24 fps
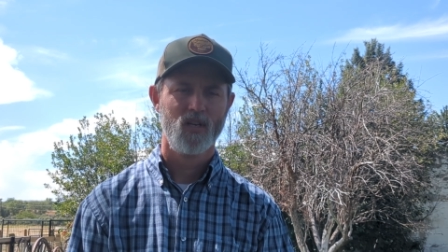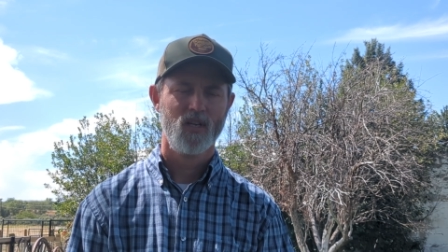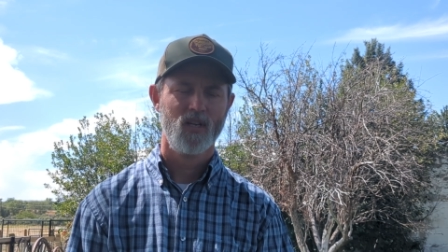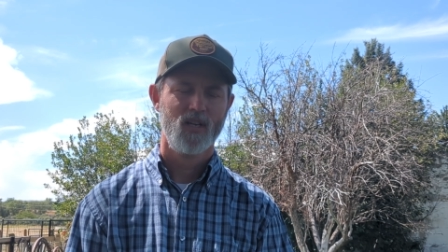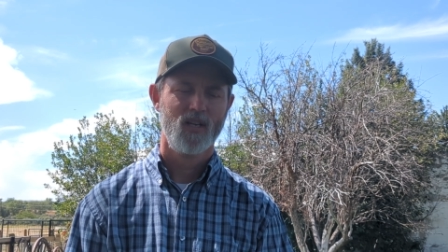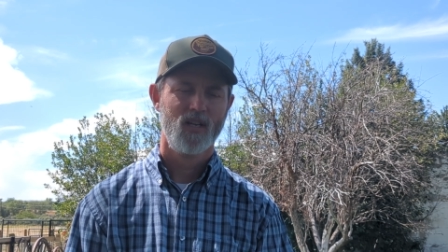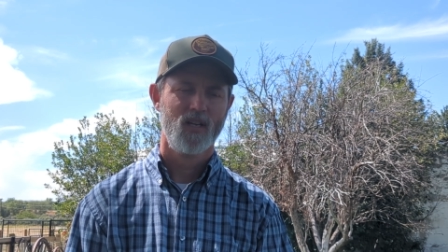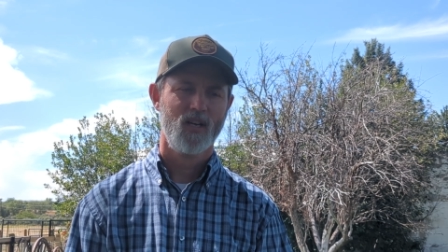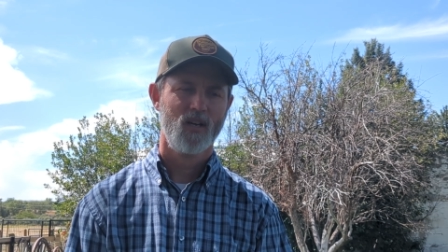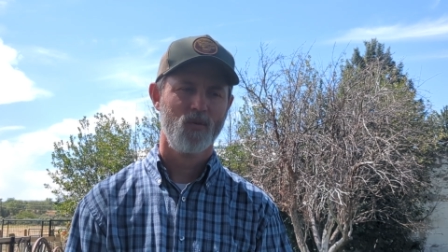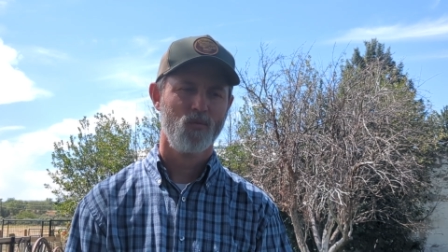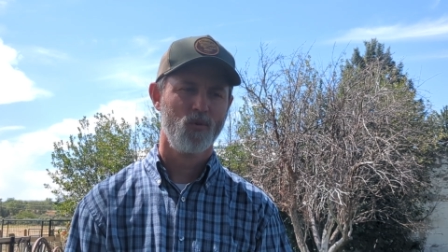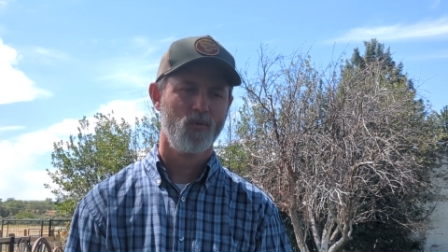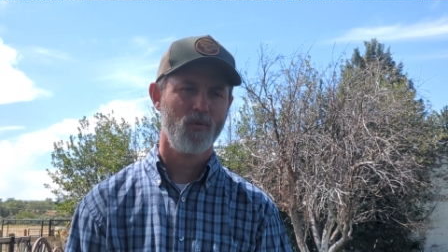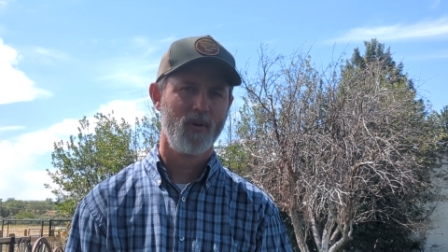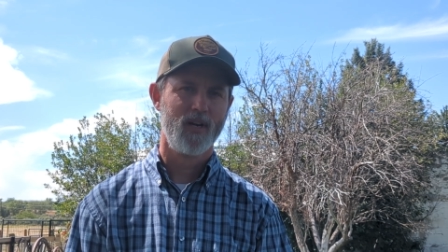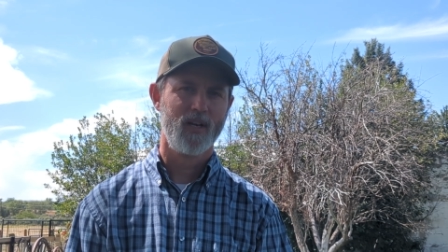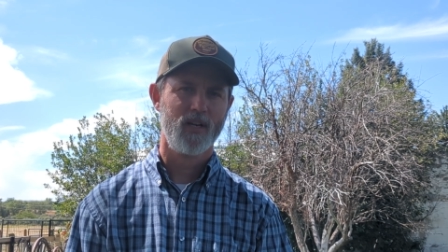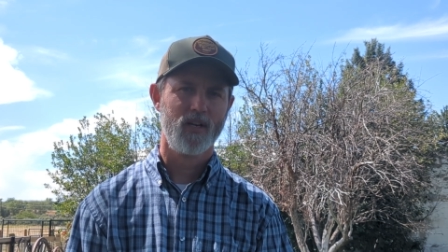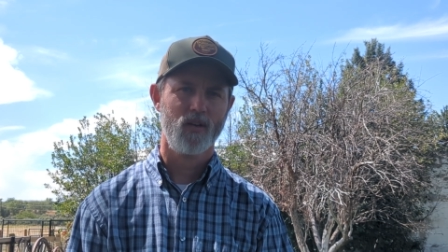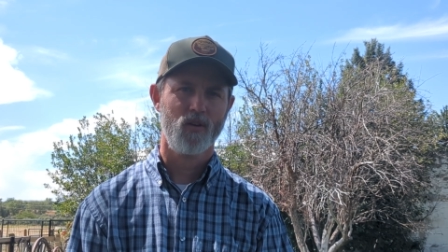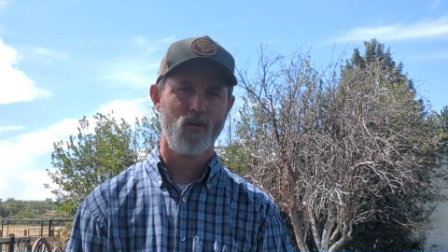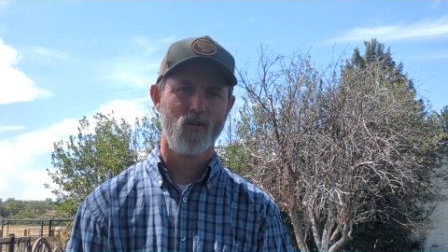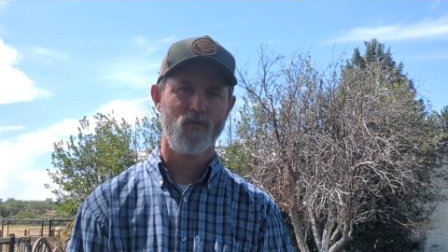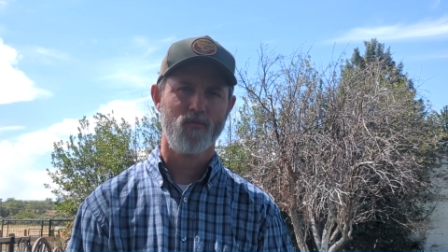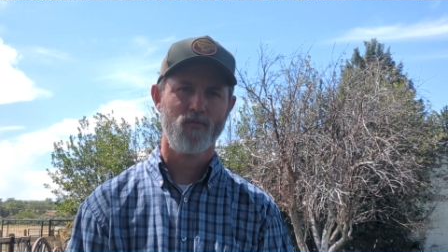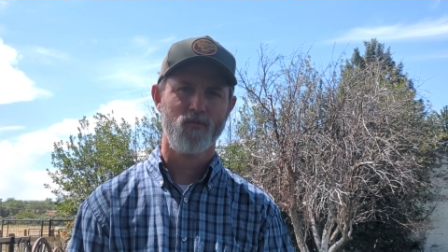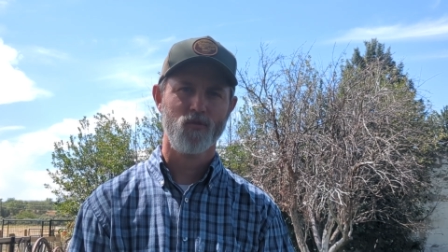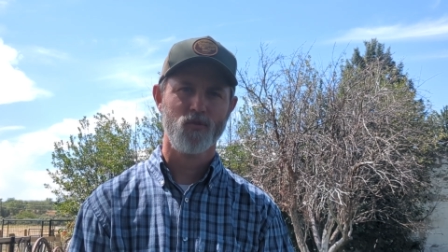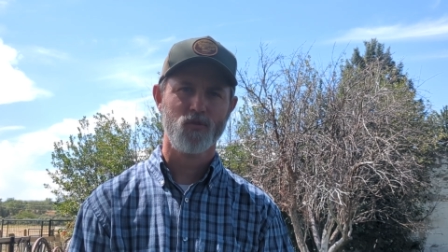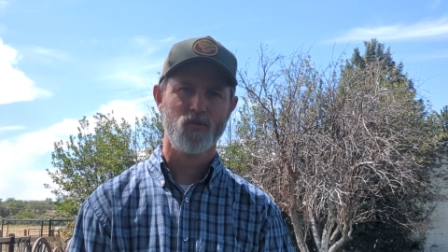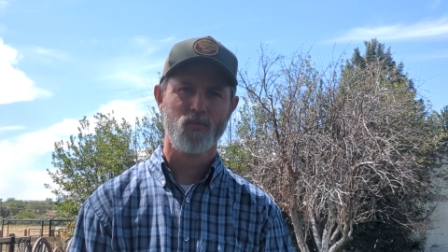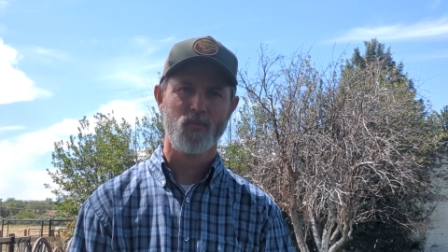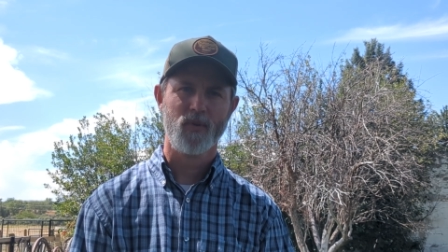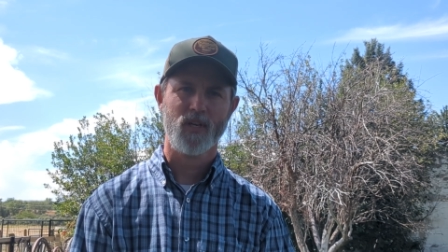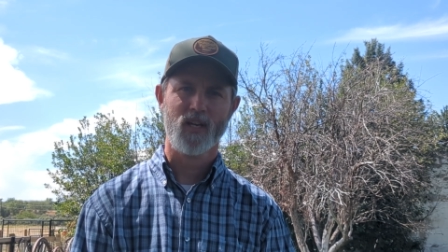uh, we're ready to go full
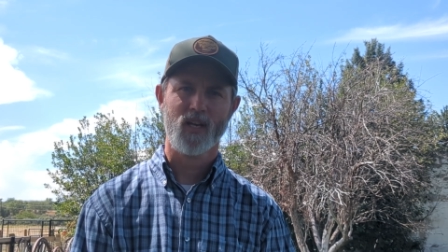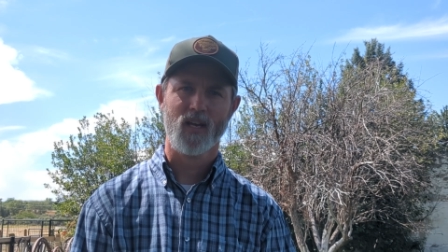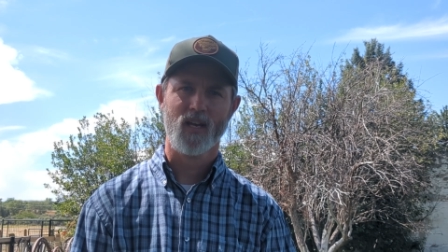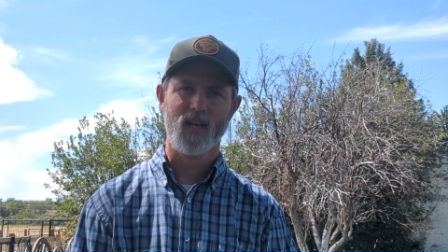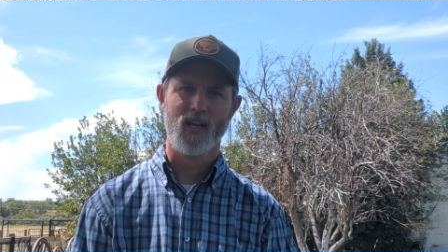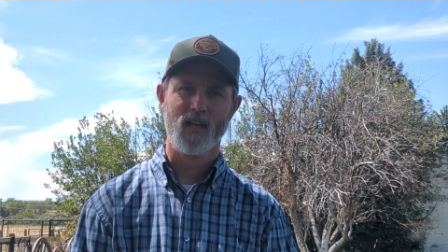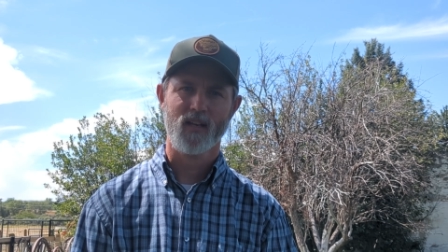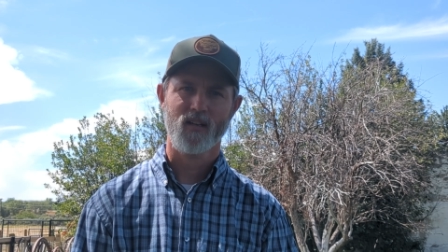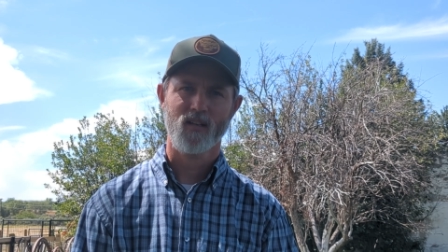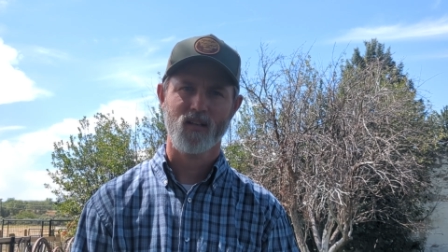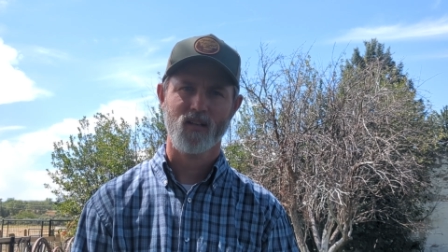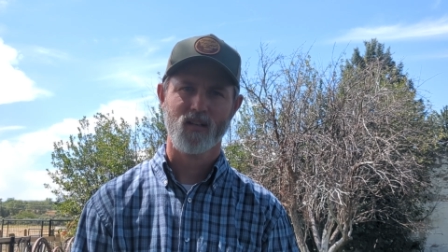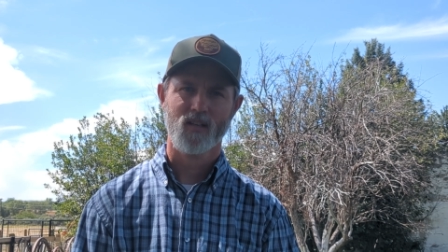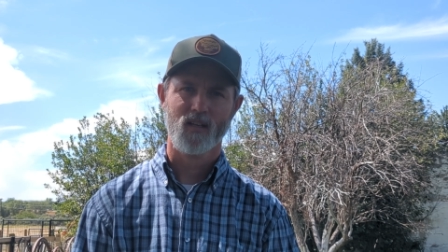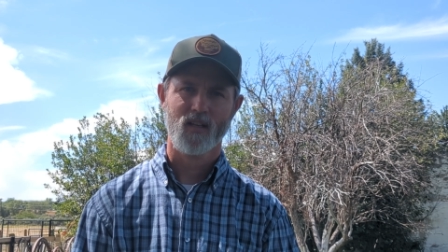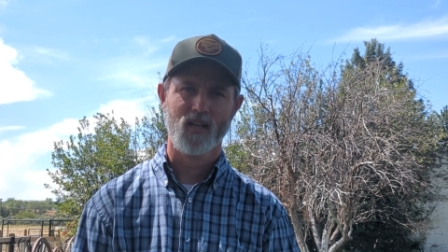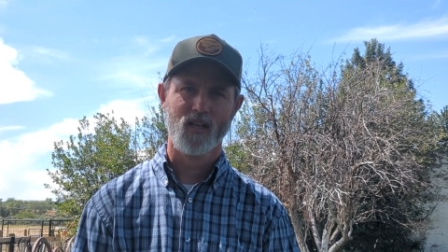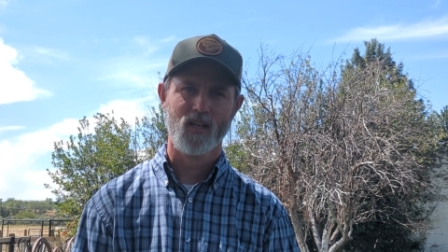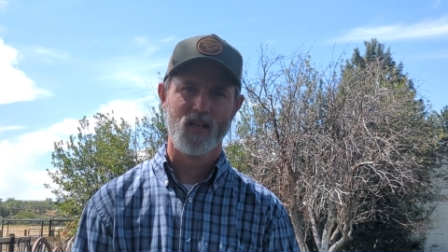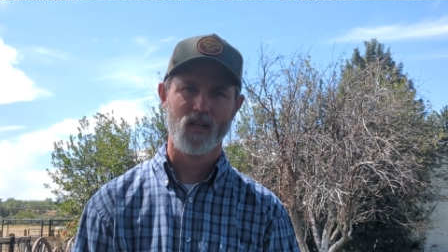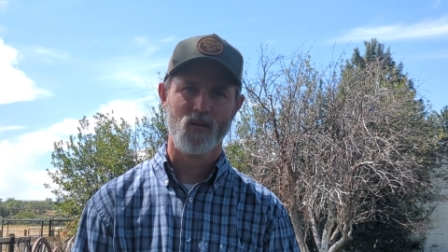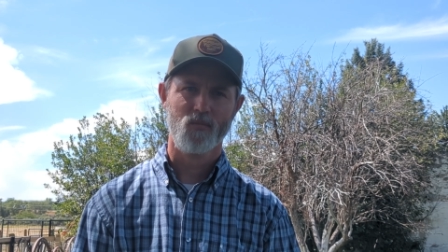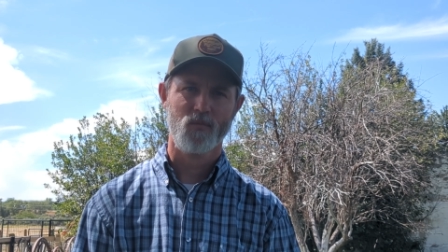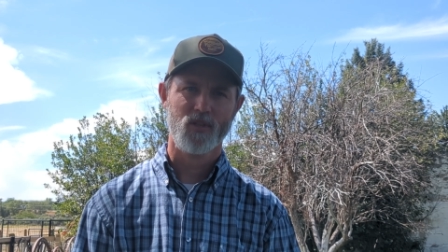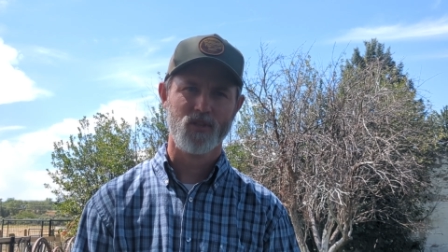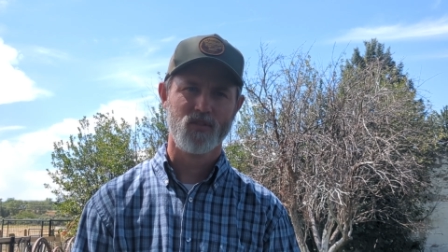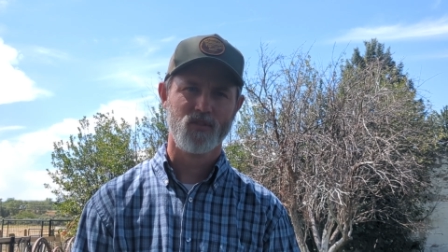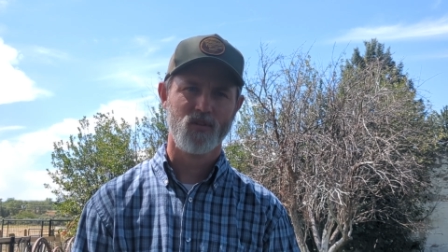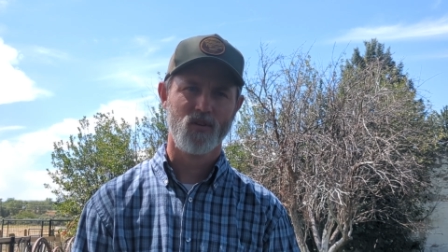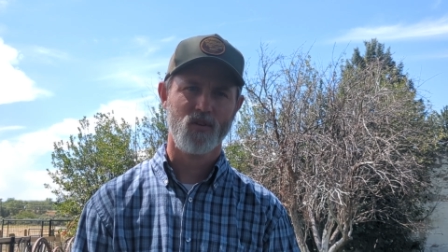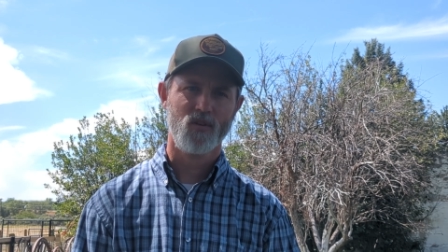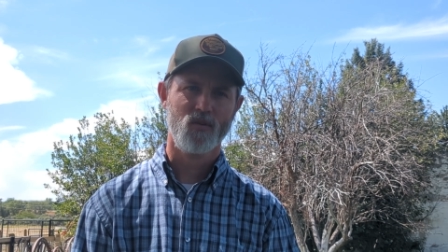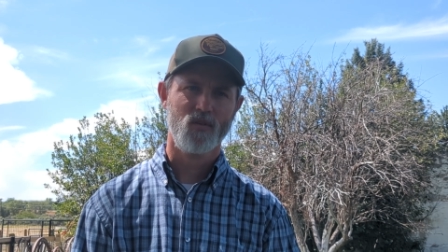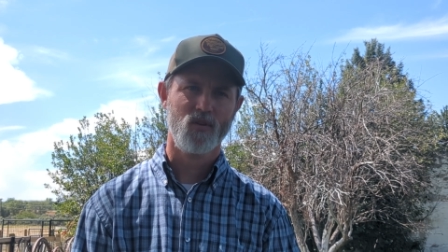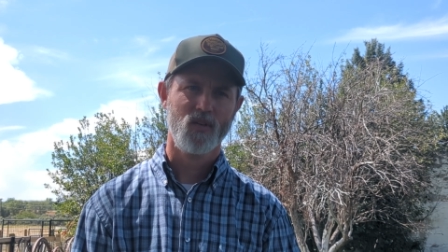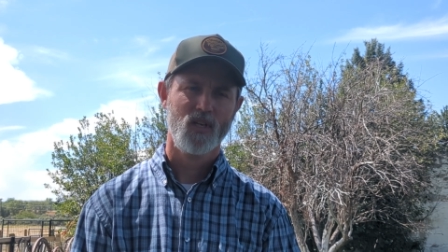speed ahead. Um, and
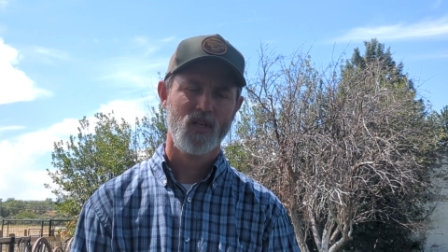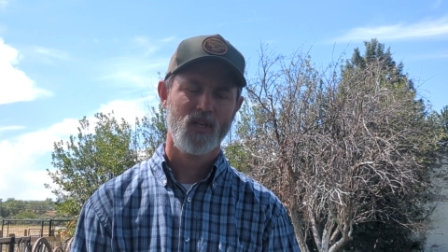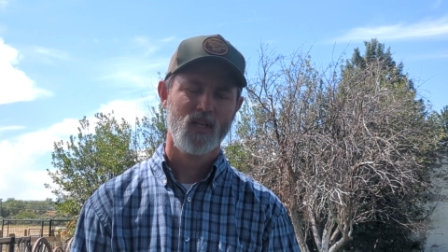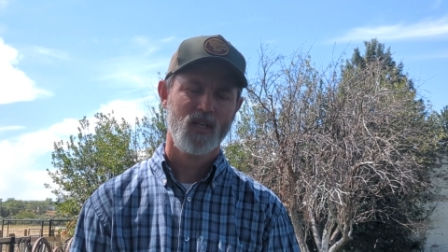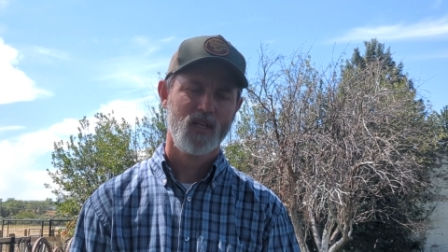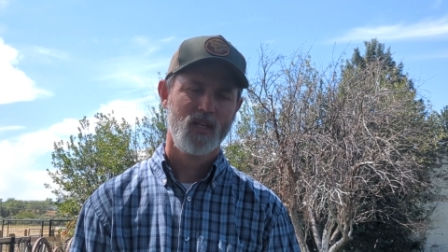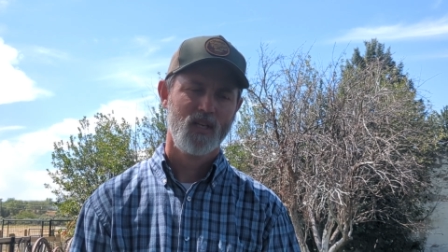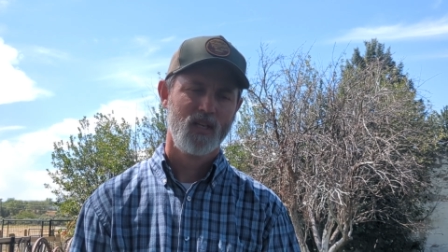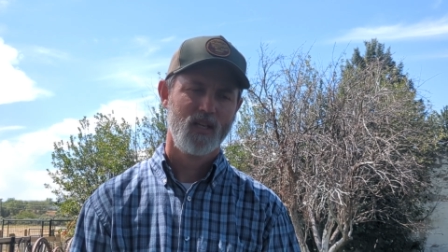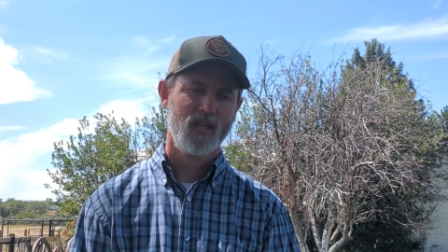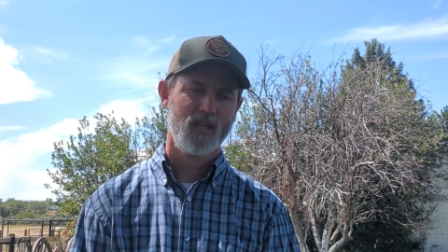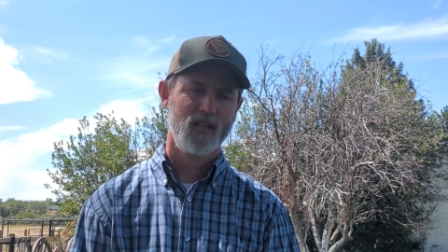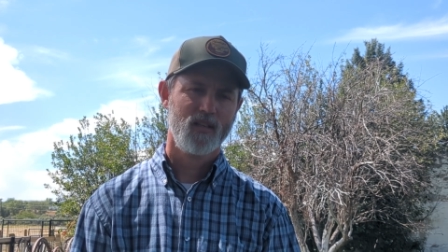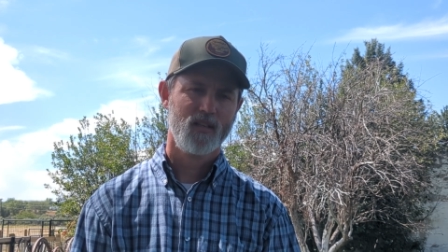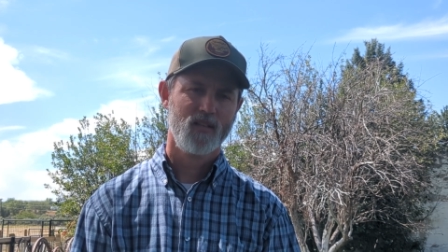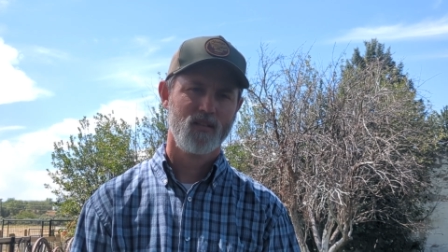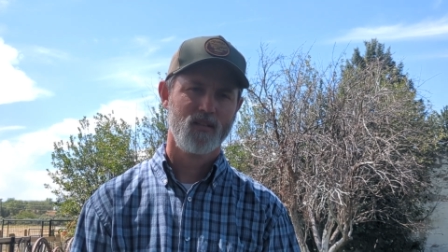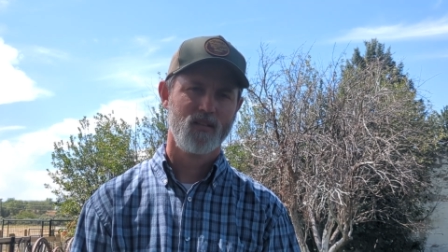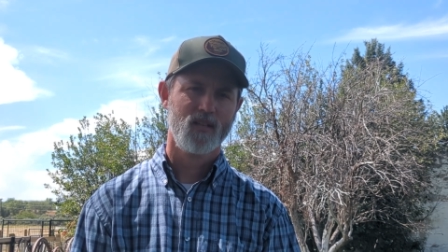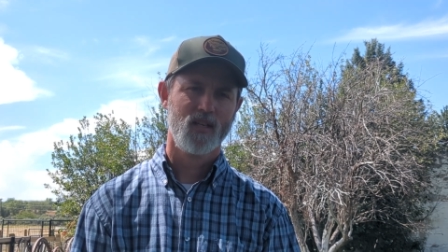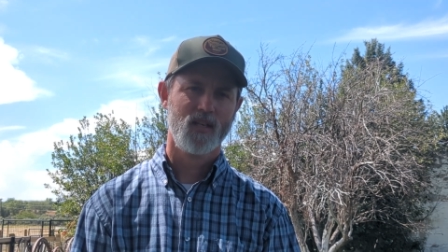so in uh,